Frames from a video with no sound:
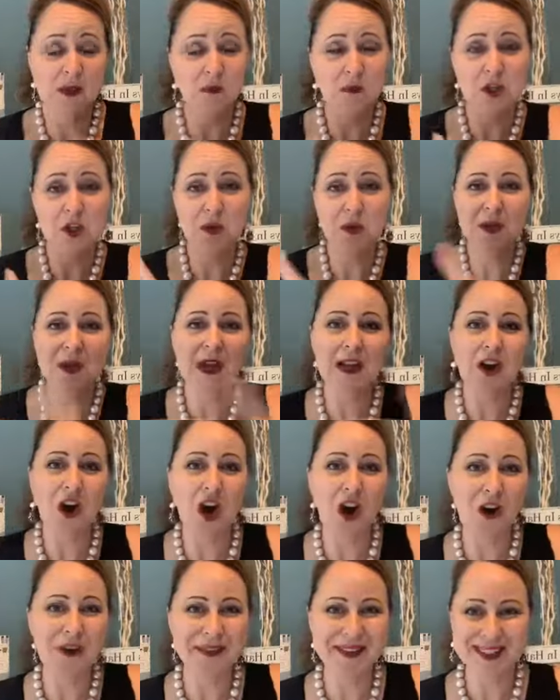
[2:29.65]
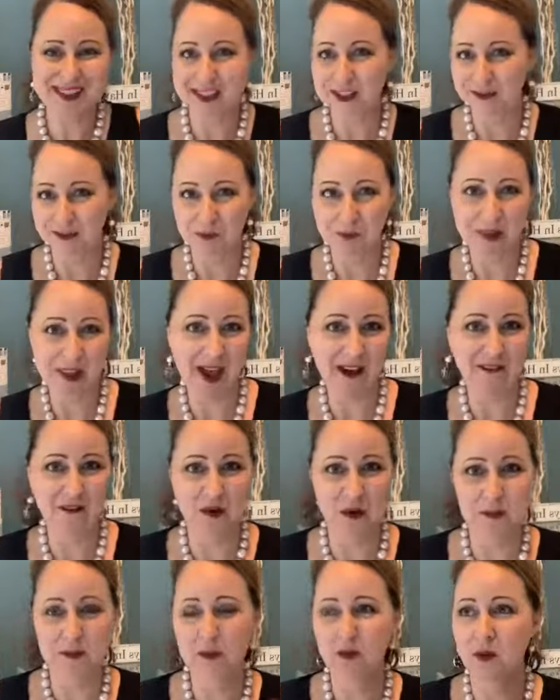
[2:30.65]
And we do it on all these different
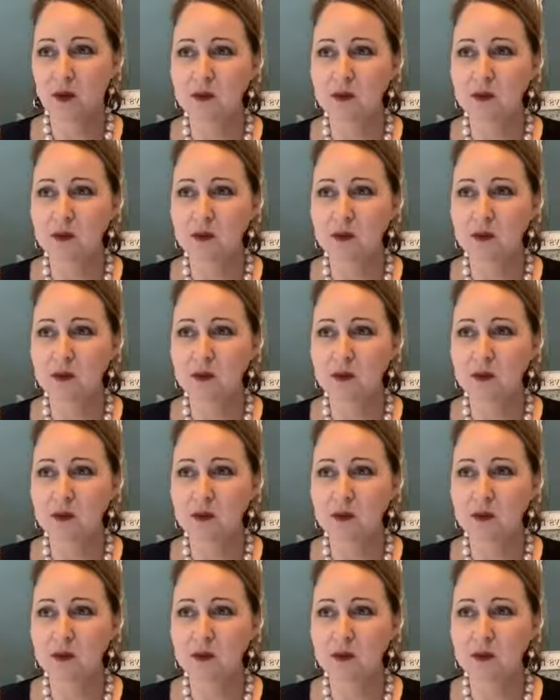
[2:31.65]
platforms,